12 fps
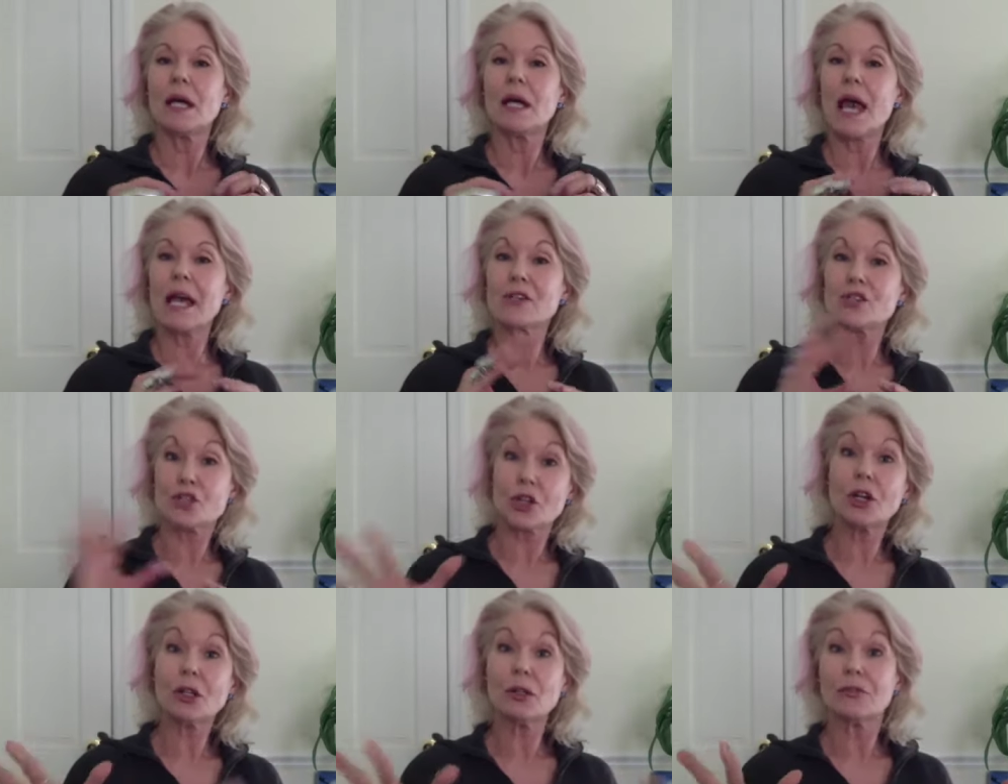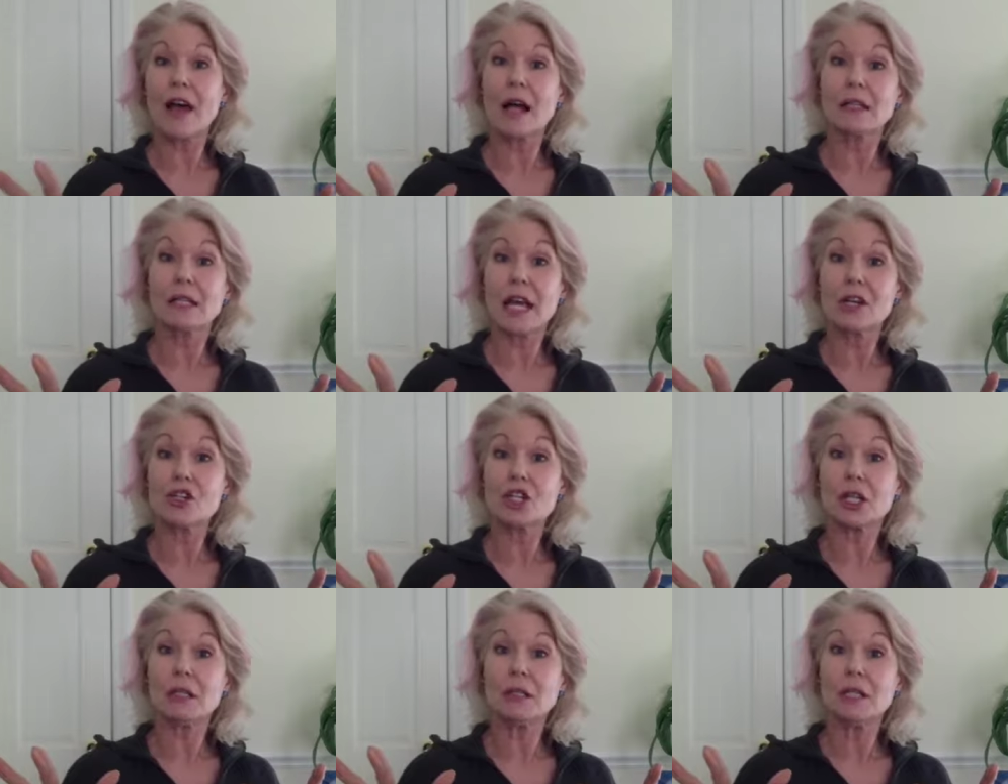external
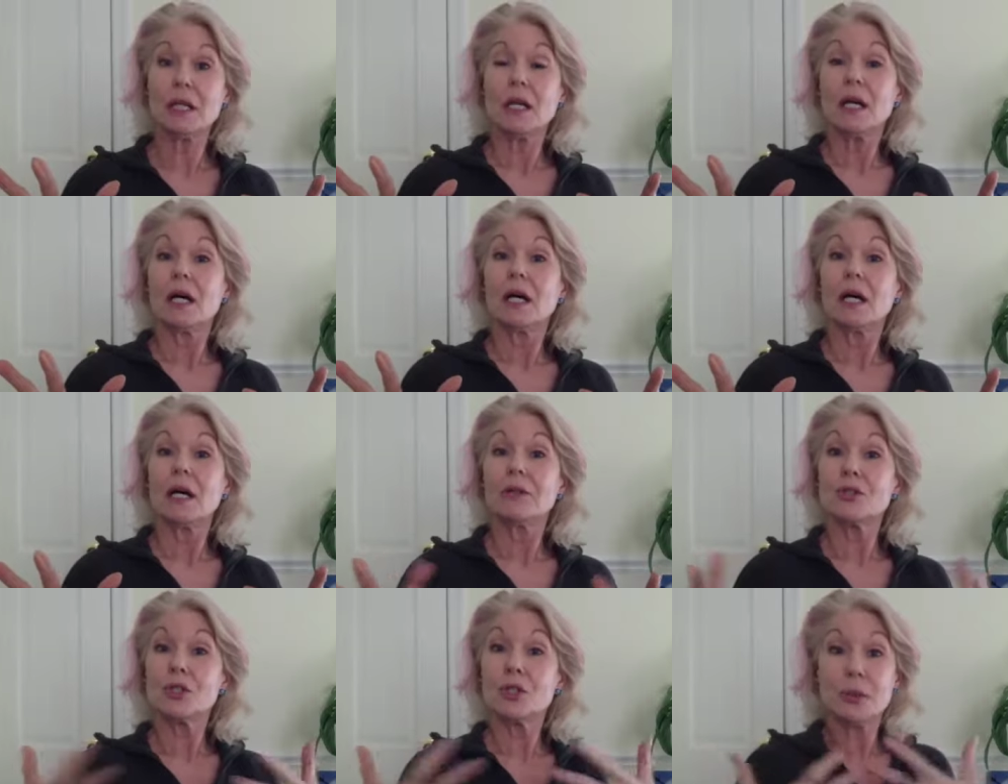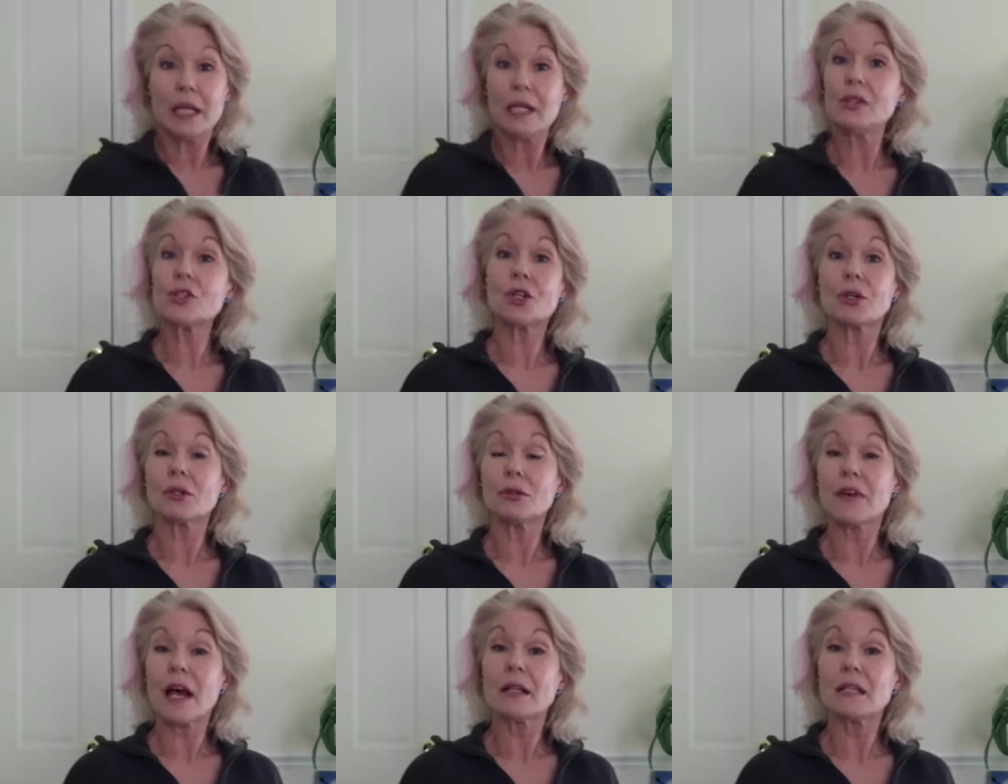validation to
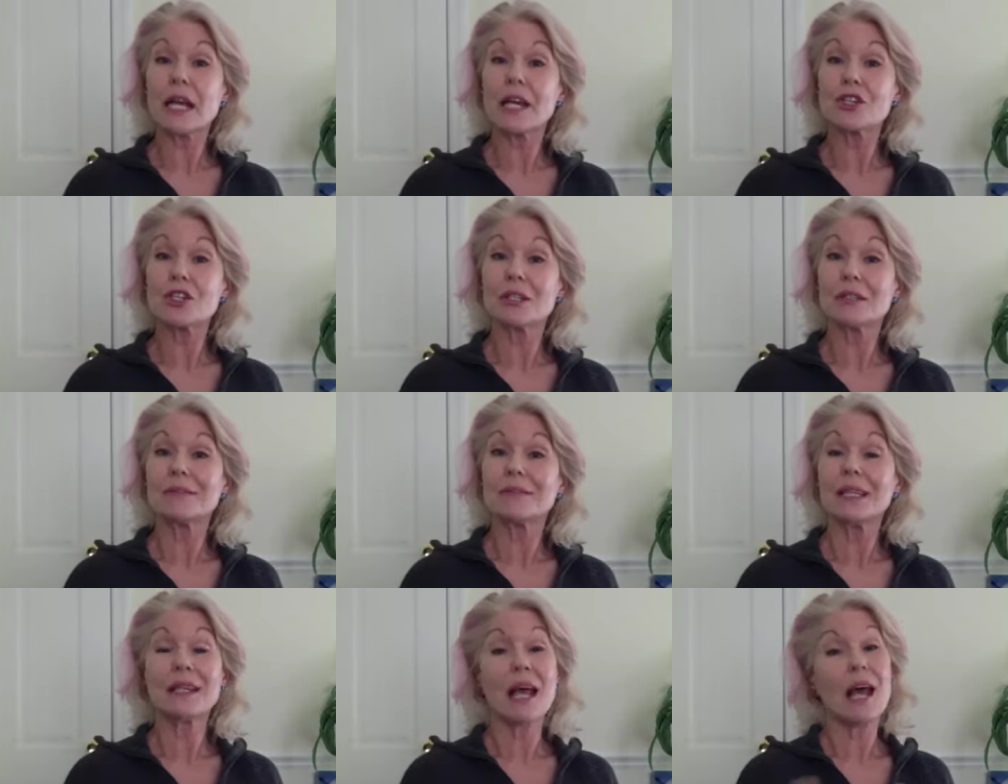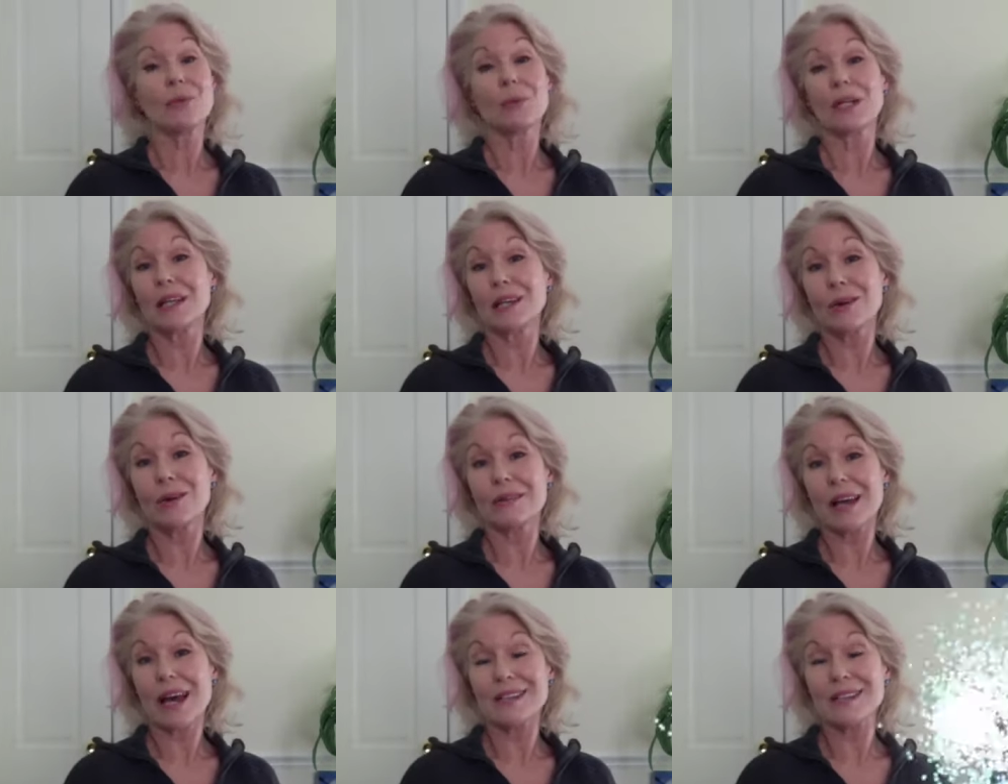internal validation. And how do we get all that?